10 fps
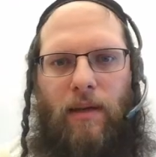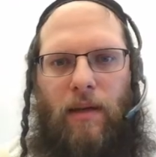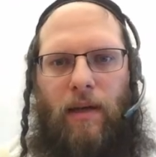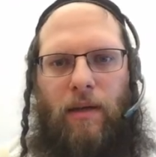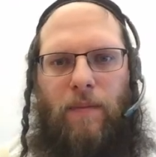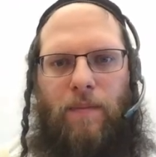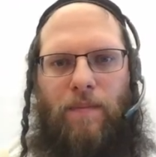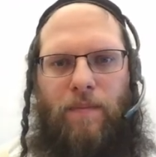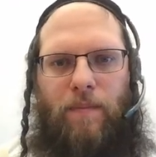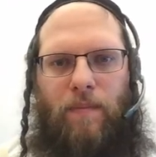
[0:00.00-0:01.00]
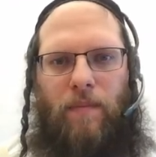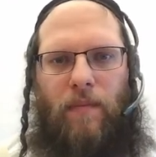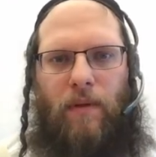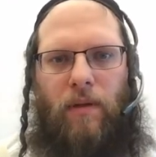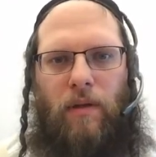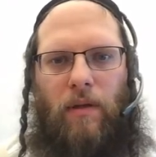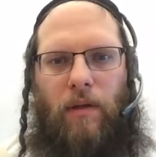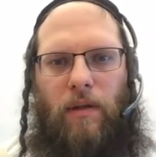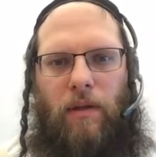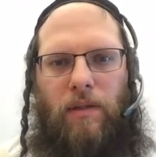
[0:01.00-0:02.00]
Hi.
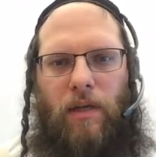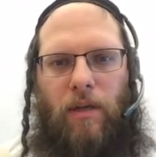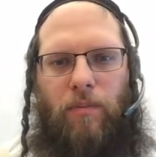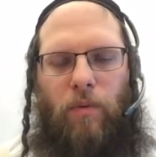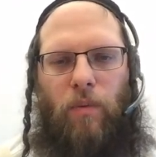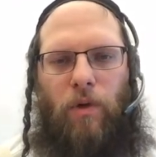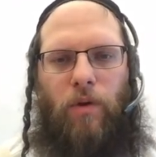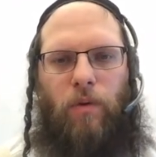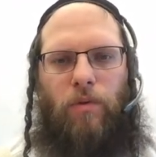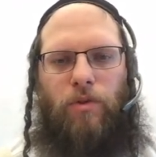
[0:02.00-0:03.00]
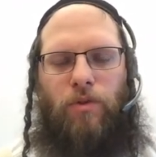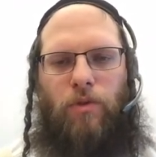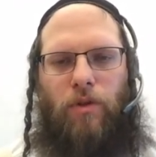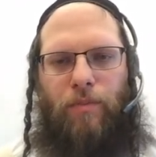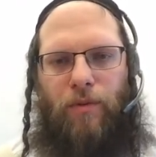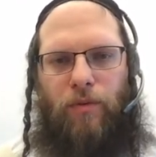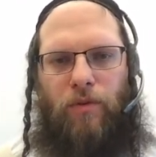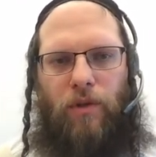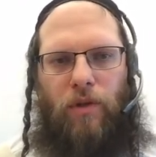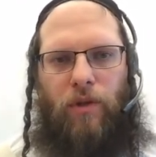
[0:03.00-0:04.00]
This time we're going to compute